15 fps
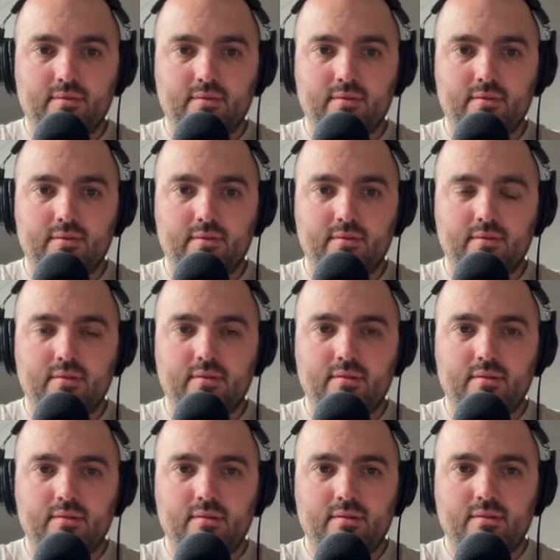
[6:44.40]

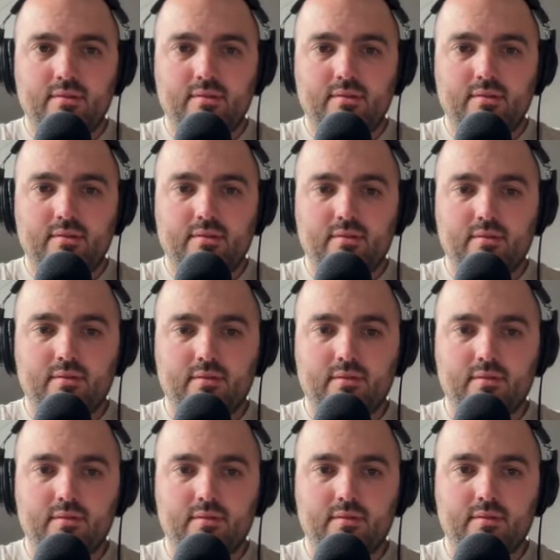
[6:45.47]

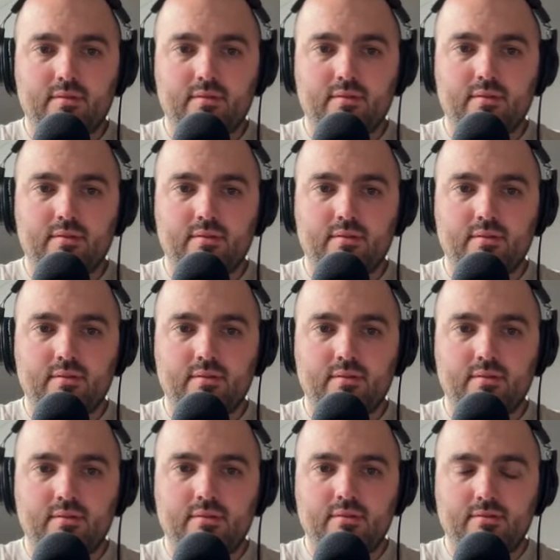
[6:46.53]

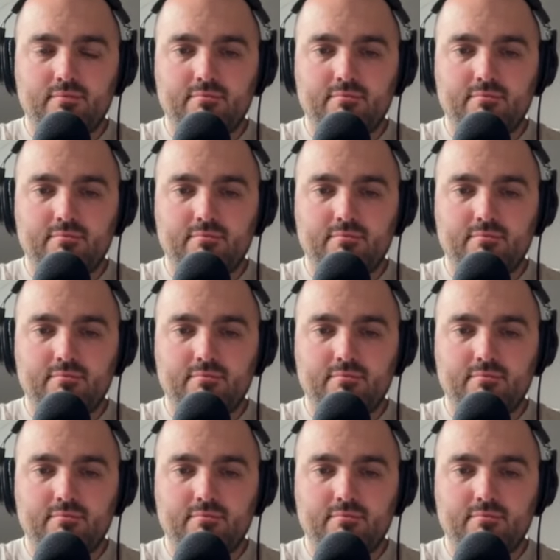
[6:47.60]
(not speaking)